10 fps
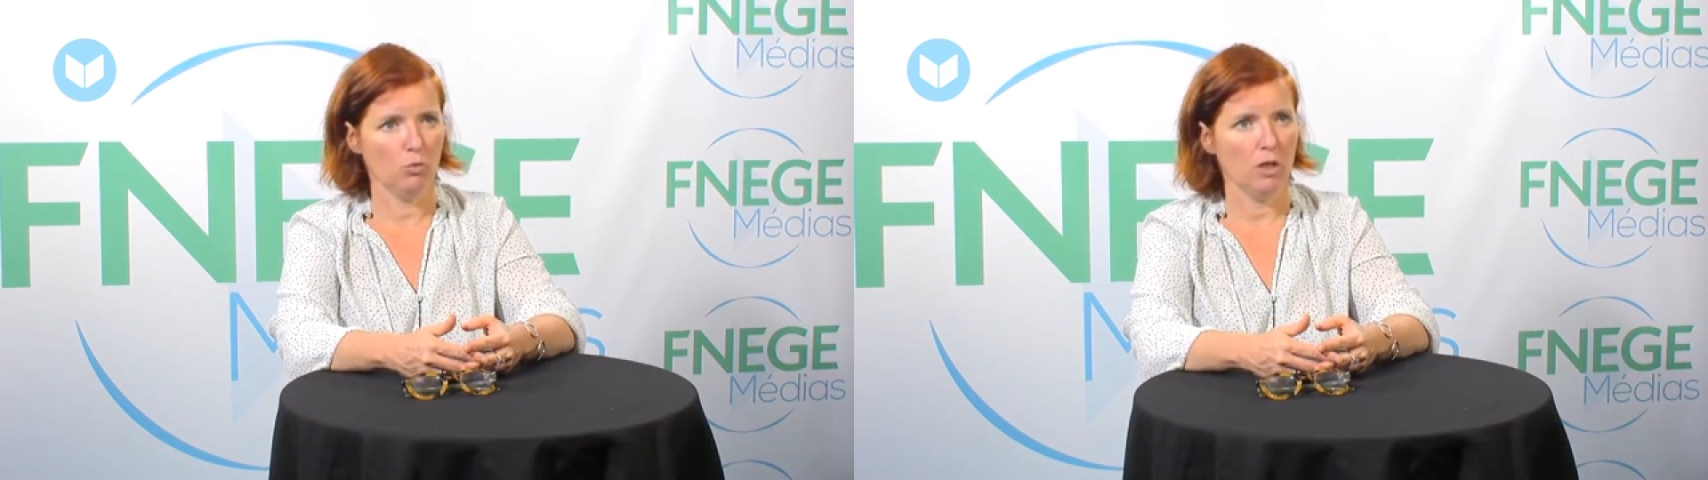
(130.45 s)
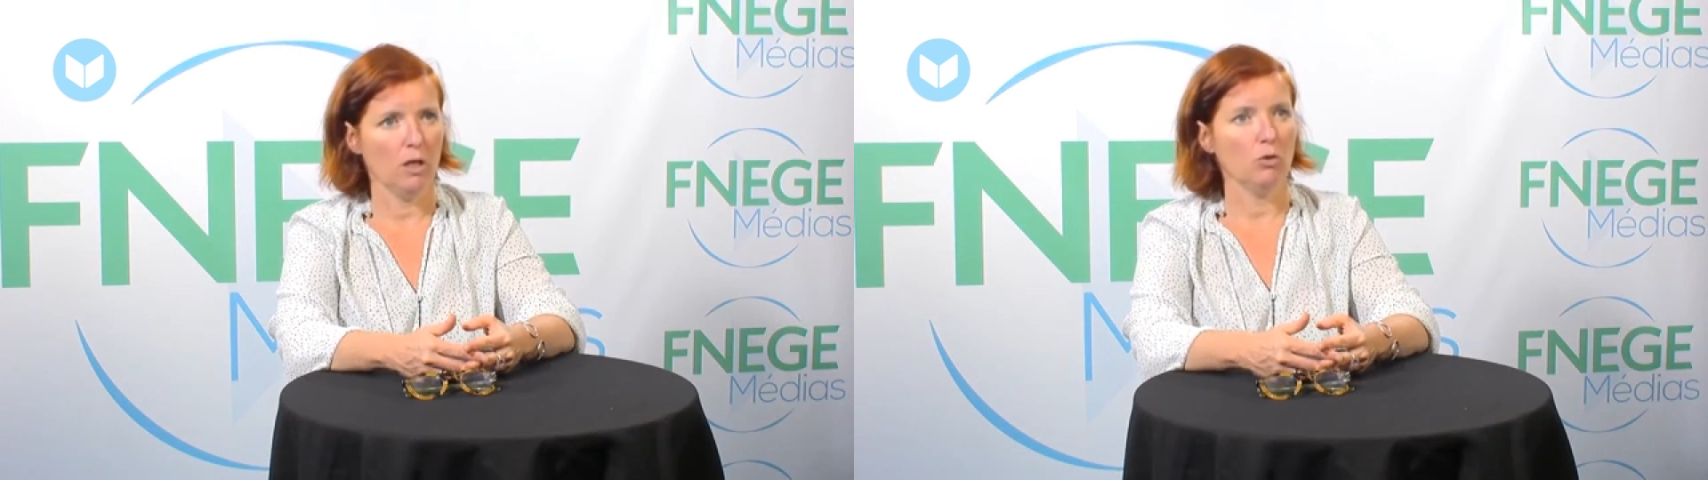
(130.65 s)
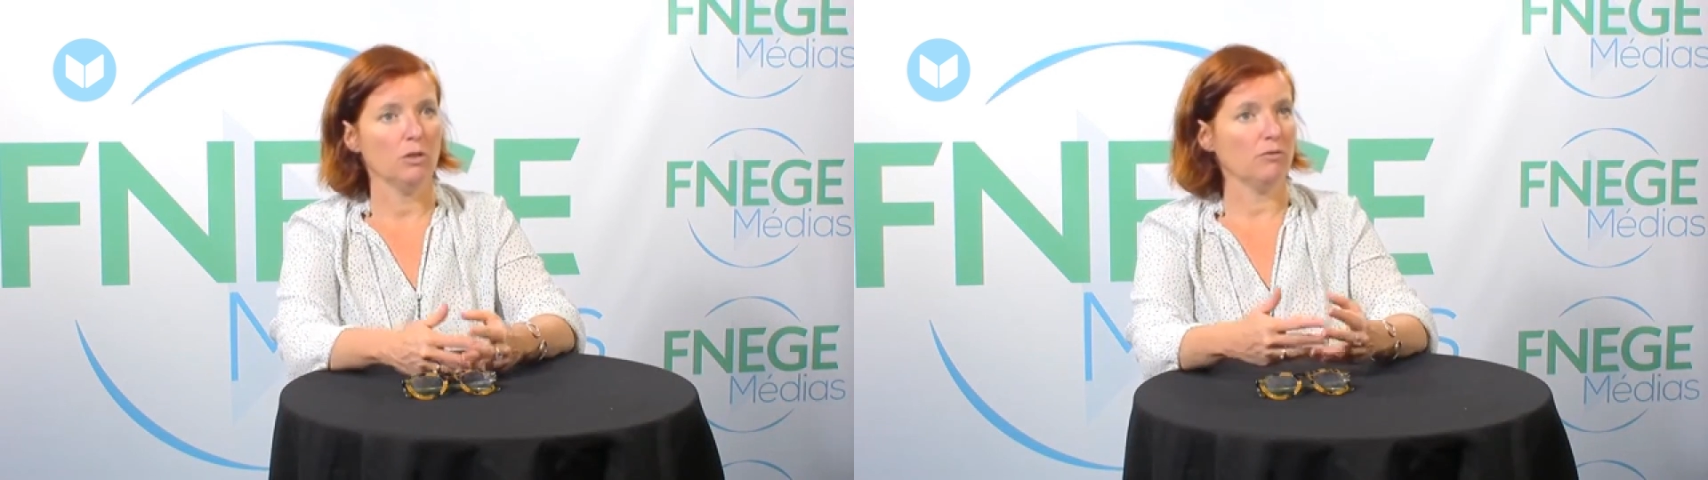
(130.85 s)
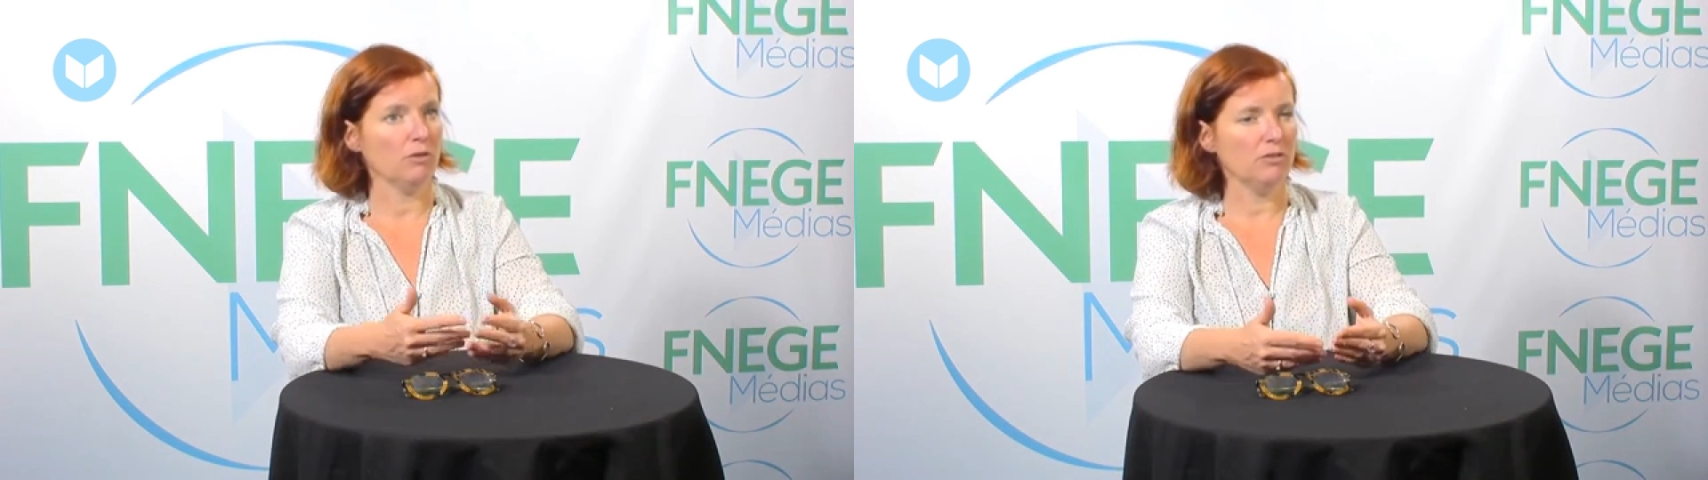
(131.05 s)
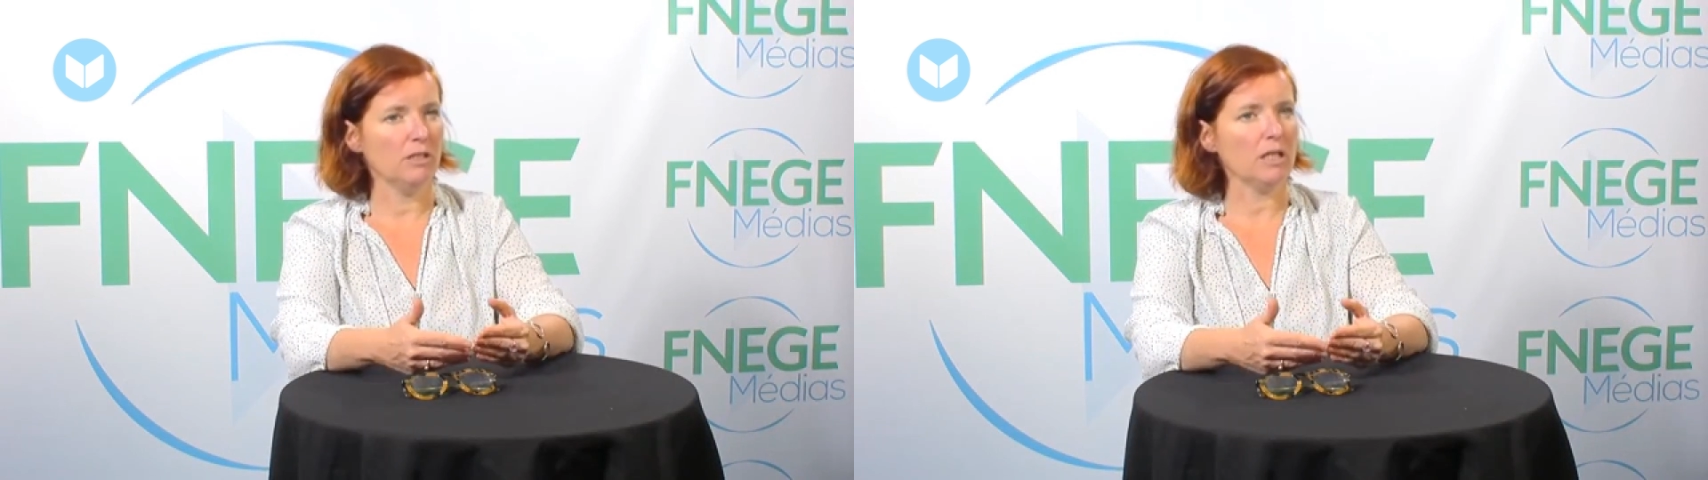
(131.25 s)

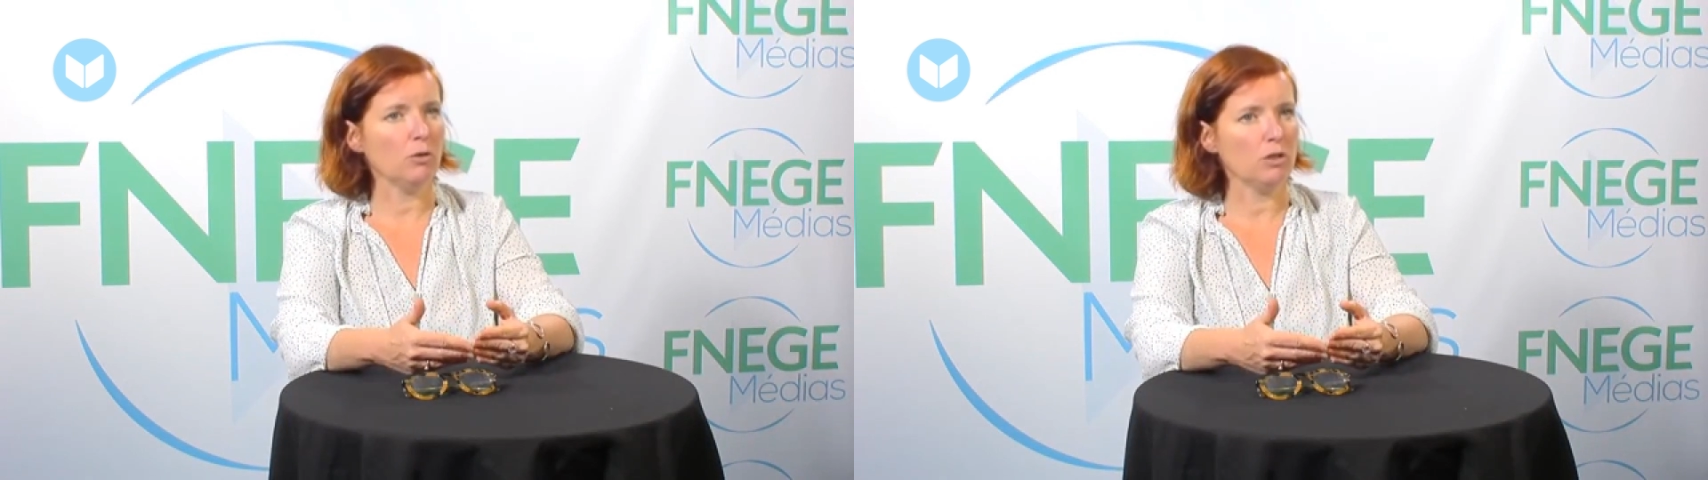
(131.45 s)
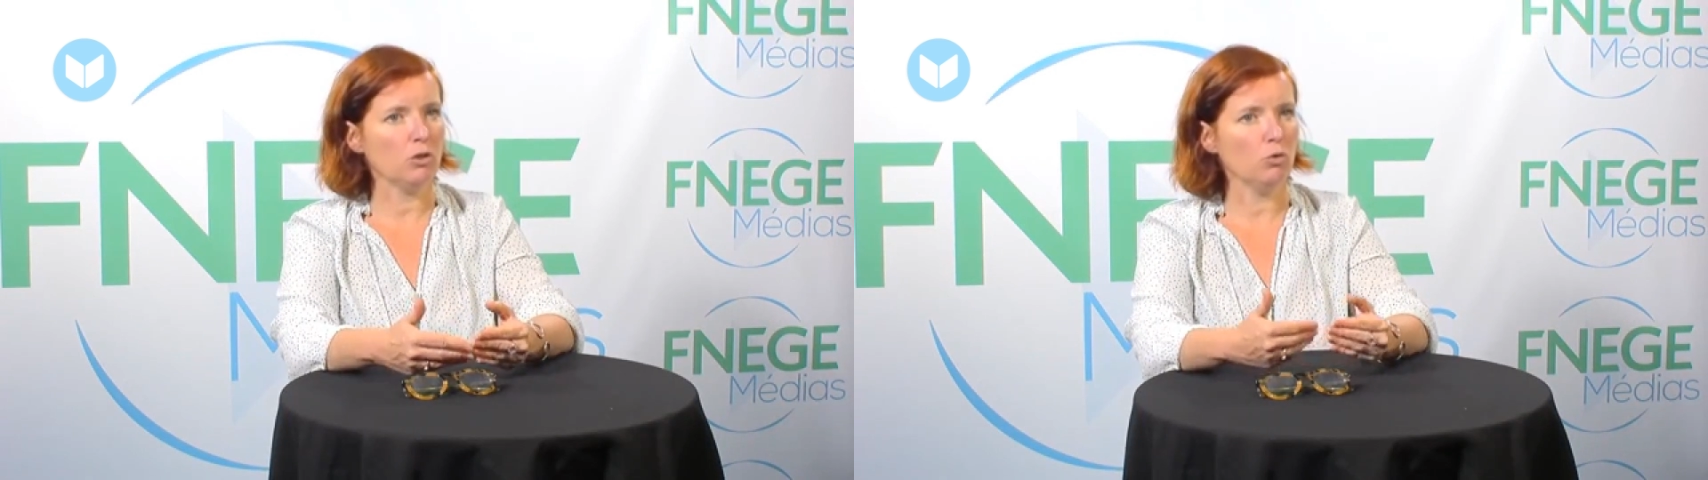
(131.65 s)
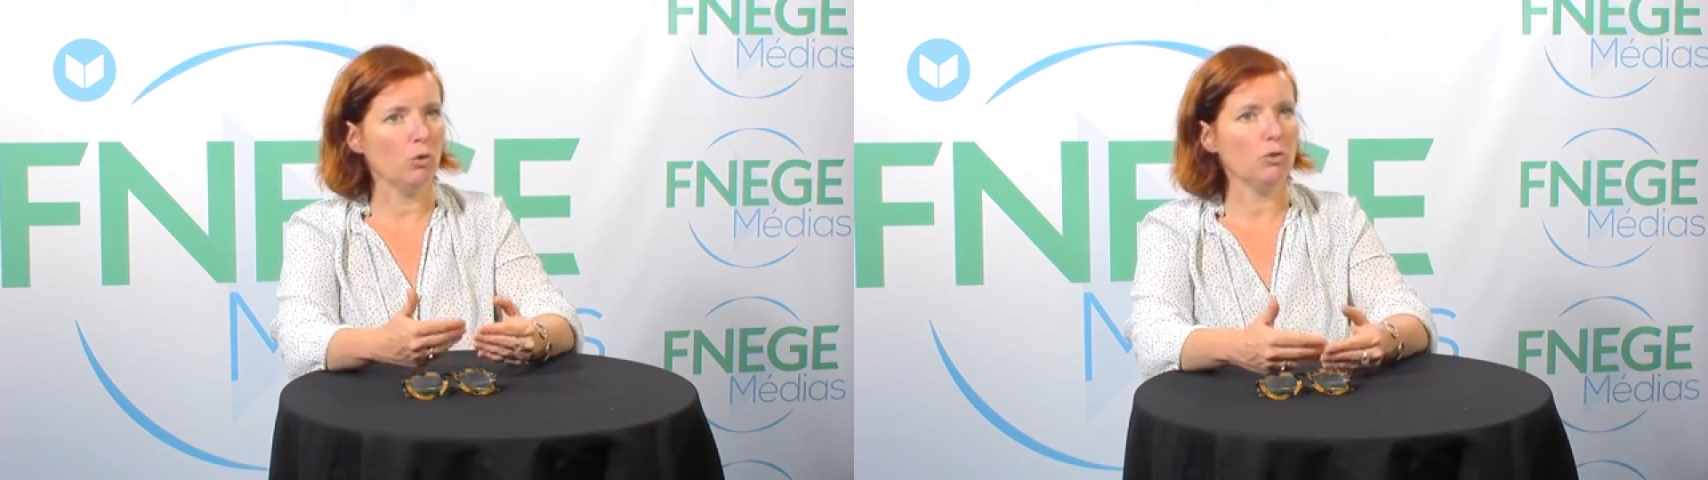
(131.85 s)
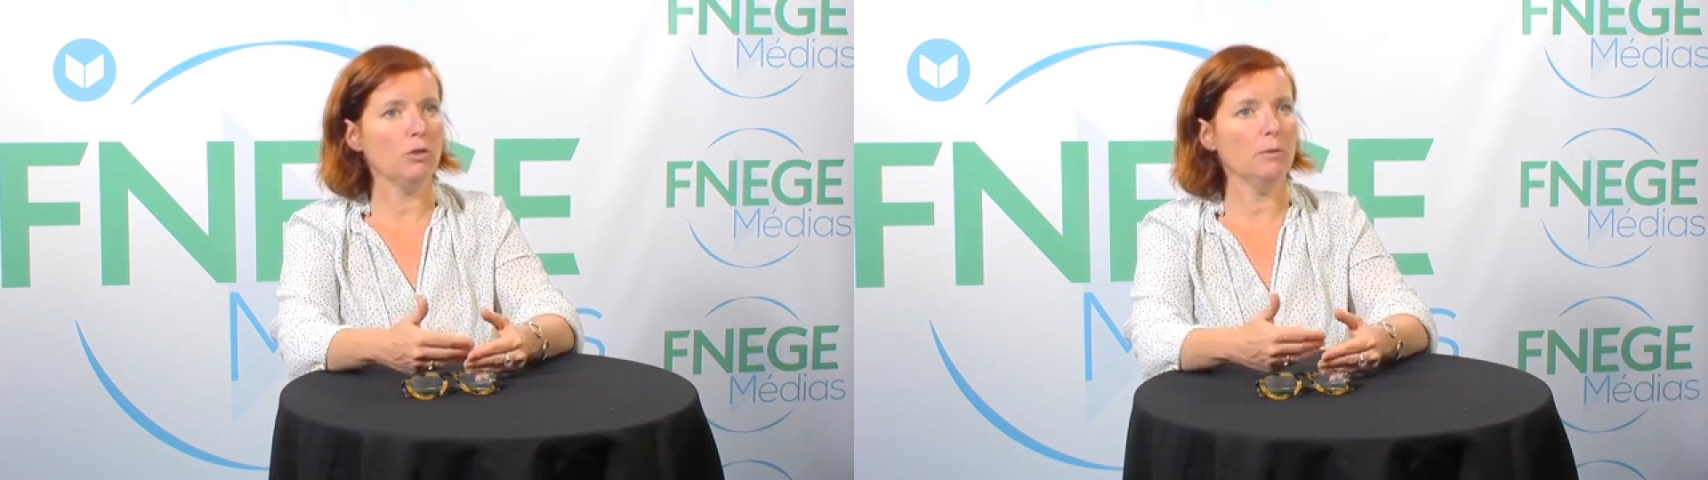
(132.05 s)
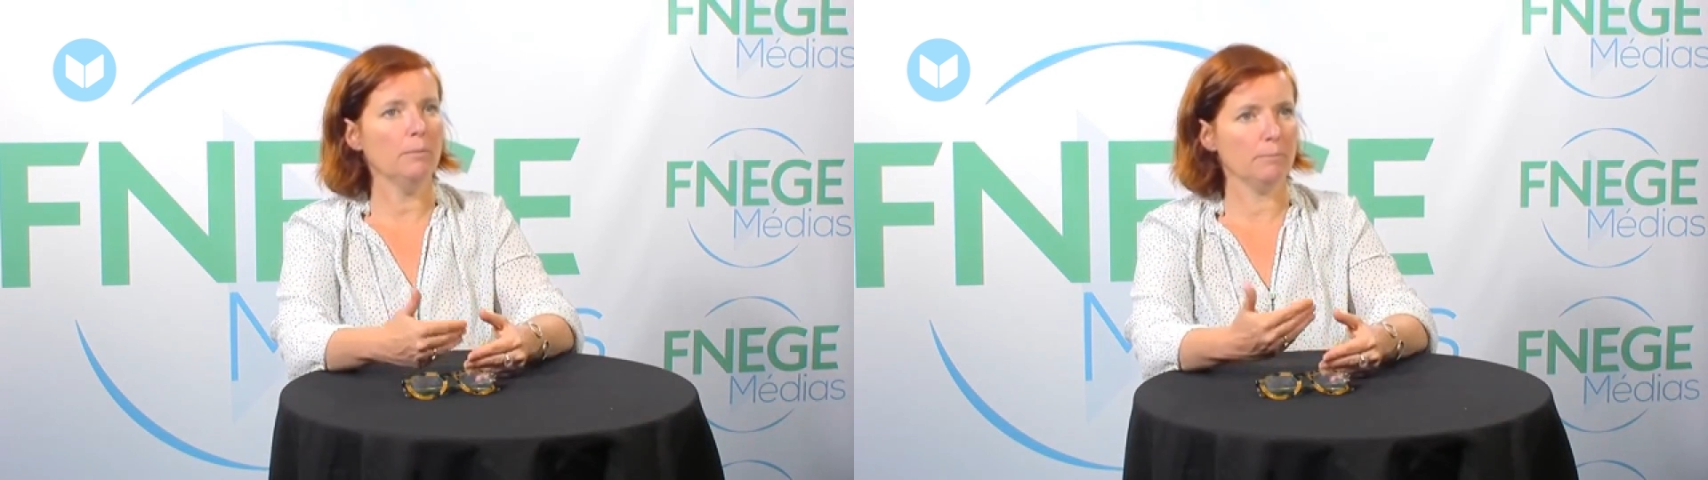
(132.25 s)
150,000 euros.